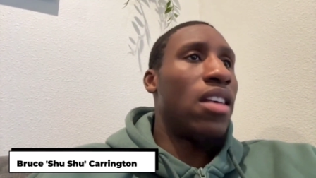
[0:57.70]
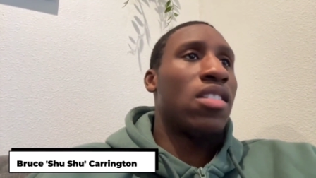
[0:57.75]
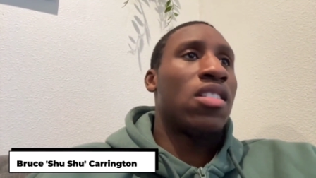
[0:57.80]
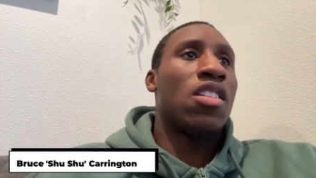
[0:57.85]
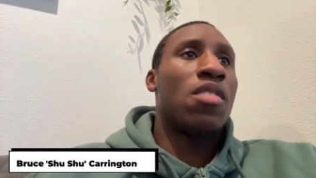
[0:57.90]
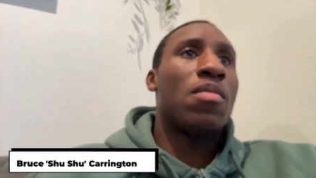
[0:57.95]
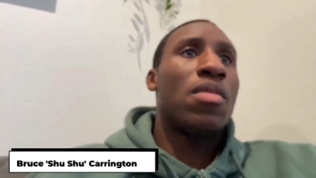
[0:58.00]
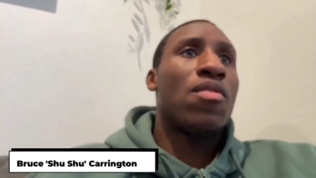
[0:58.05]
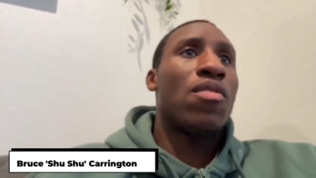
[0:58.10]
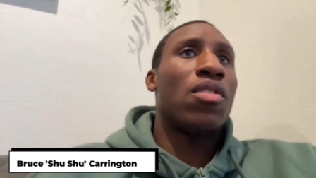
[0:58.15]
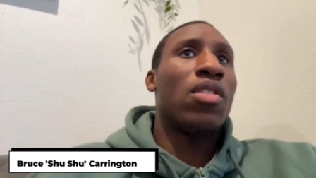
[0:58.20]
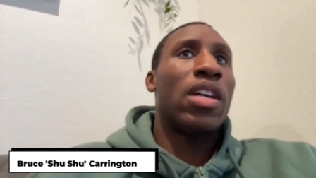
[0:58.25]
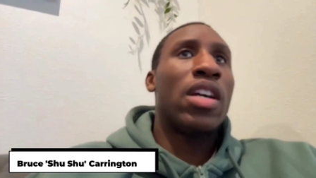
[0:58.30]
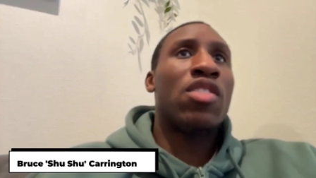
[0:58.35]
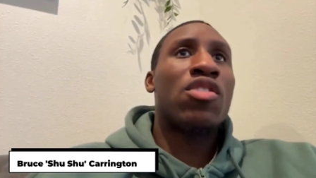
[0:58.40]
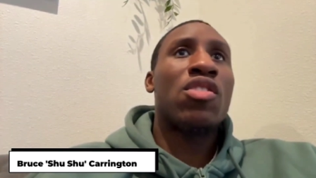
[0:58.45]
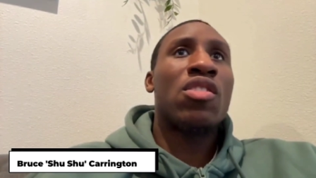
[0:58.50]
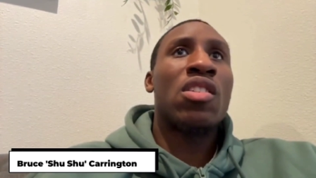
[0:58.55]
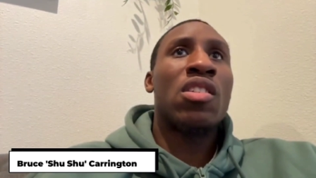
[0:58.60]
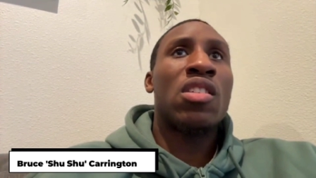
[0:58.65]
it's gonna be real
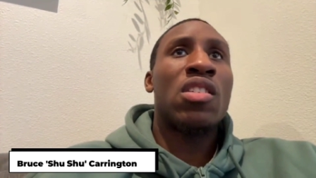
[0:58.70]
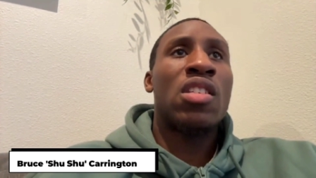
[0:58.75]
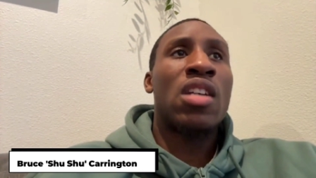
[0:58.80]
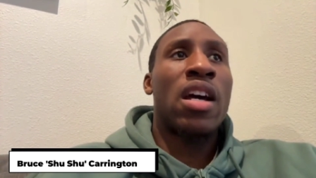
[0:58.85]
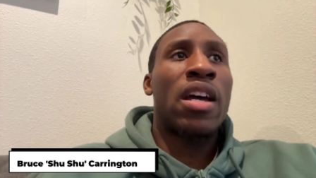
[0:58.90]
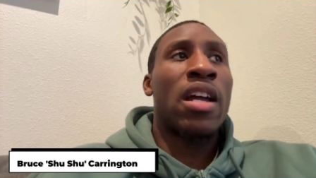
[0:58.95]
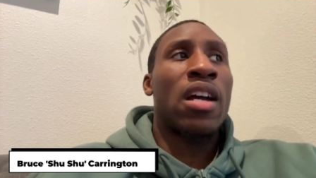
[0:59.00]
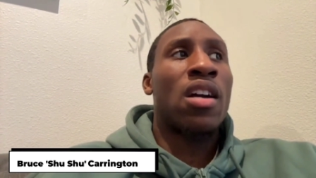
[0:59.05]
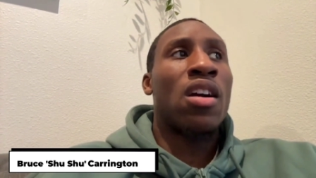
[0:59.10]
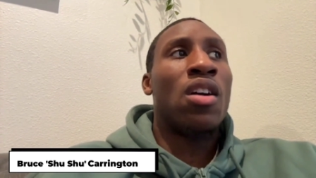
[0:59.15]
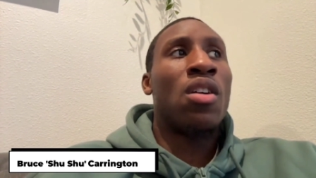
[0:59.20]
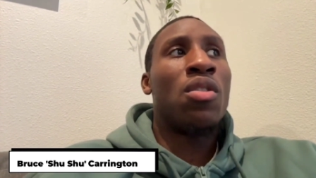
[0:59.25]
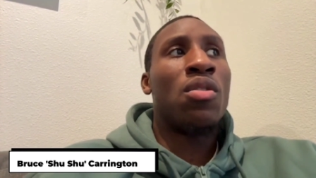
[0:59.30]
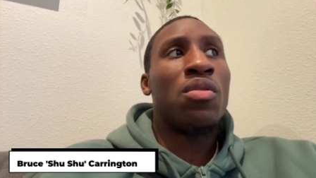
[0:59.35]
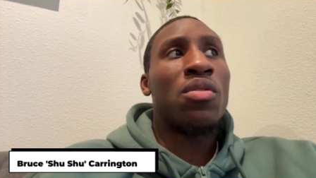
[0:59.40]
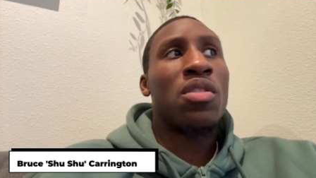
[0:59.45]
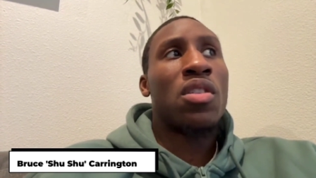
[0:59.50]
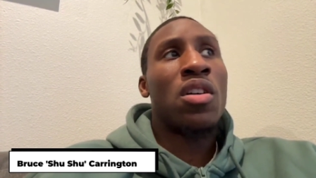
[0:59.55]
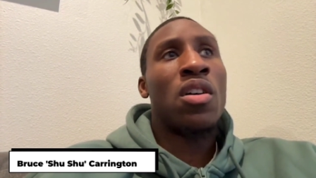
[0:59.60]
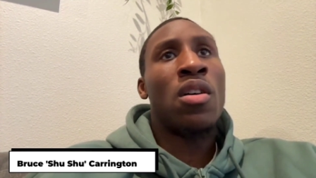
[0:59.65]
interesting to see how that
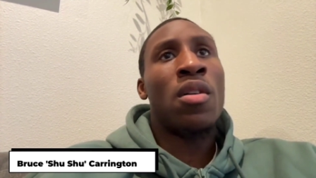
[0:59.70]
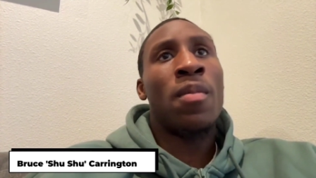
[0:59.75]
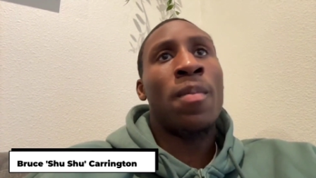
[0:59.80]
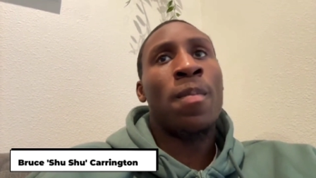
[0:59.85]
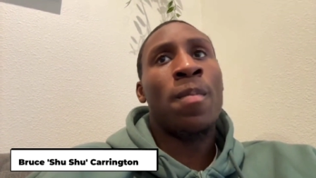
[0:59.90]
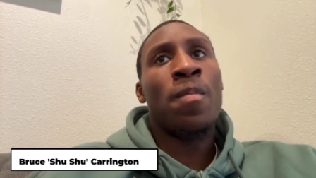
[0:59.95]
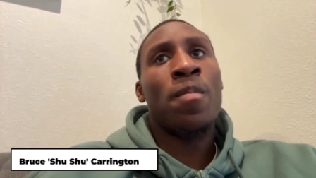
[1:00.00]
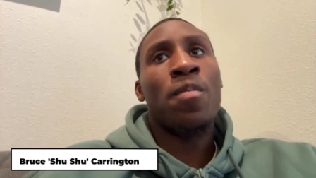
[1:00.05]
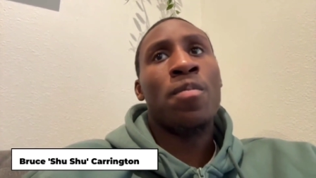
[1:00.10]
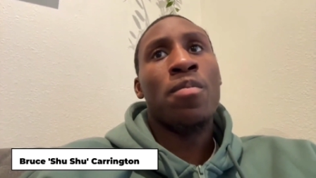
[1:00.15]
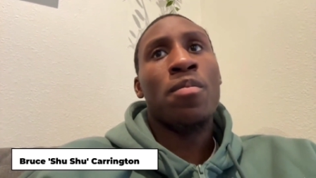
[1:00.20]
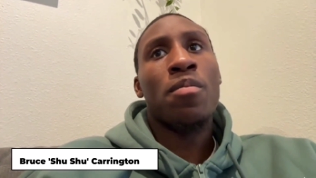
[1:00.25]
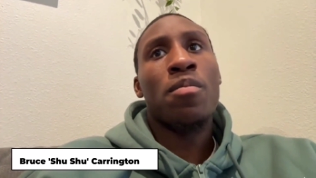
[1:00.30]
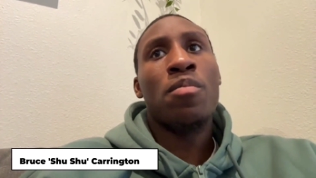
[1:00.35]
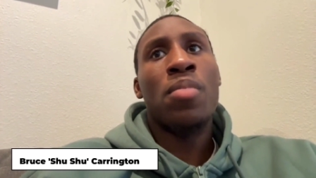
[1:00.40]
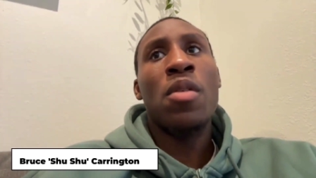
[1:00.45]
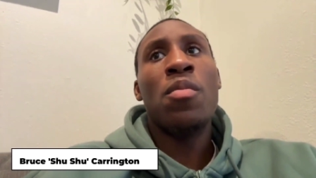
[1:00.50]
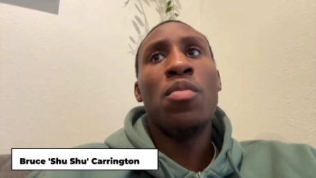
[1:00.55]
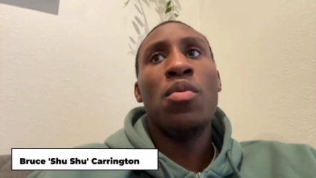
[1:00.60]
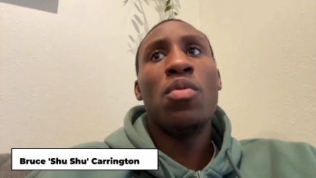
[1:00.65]
goes. Um,
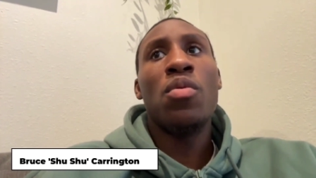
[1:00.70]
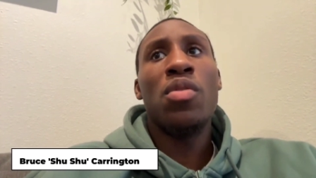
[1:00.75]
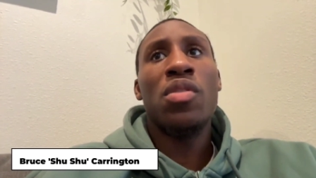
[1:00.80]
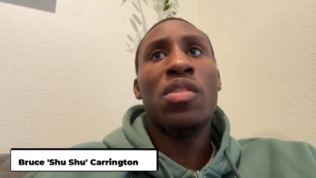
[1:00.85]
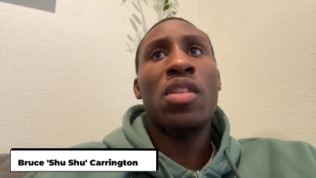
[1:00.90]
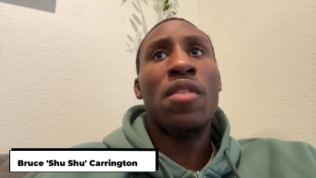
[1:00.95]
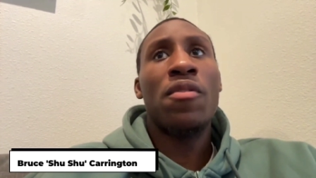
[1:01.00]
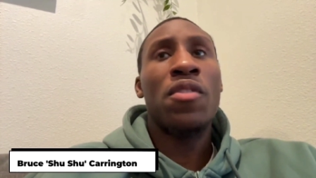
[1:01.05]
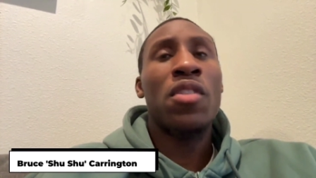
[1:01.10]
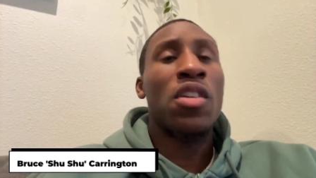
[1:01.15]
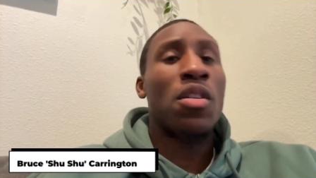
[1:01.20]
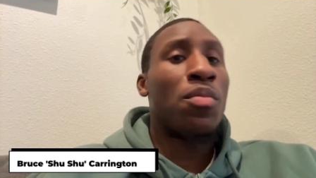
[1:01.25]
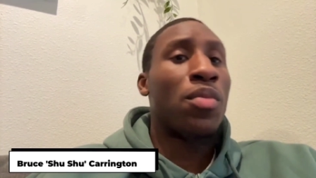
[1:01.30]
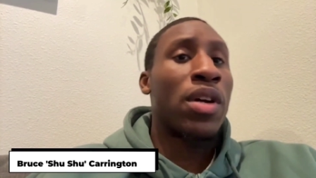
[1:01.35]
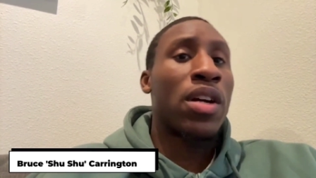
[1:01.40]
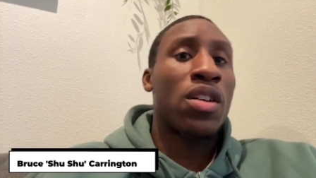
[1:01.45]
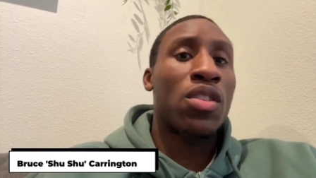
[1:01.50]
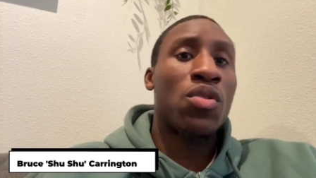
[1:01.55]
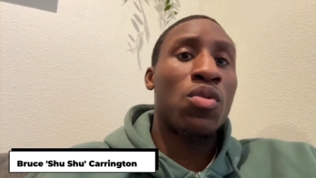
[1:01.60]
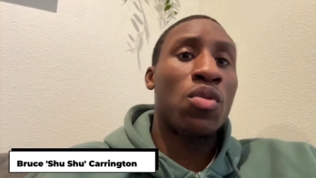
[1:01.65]
Pitbull is definitely gonna
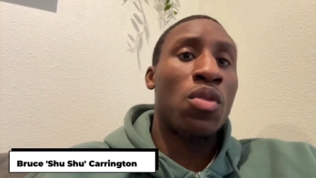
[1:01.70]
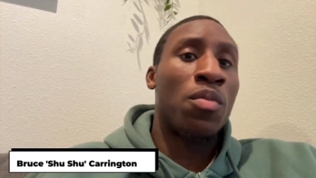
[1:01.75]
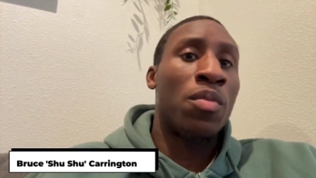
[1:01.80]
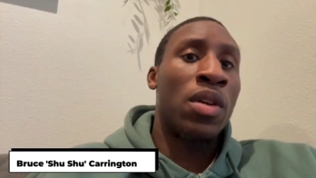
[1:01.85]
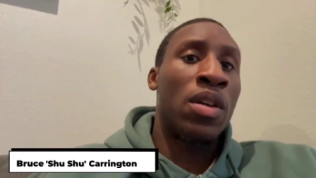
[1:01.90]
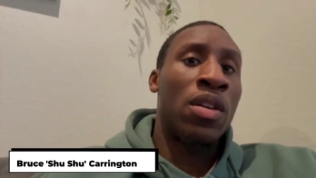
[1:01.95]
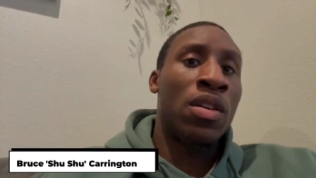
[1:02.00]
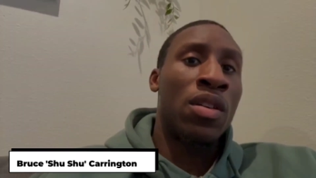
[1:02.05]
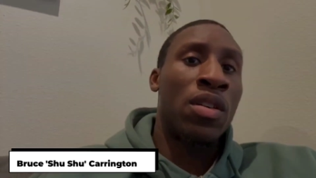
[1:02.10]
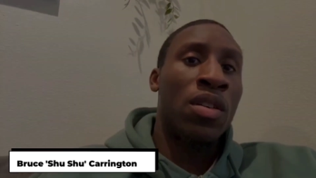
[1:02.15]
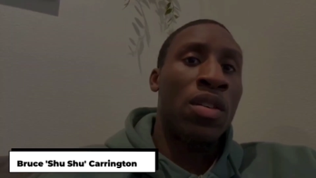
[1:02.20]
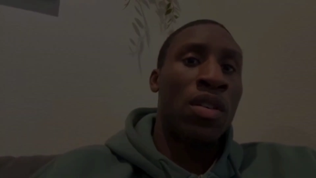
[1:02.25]
bring it to him, man.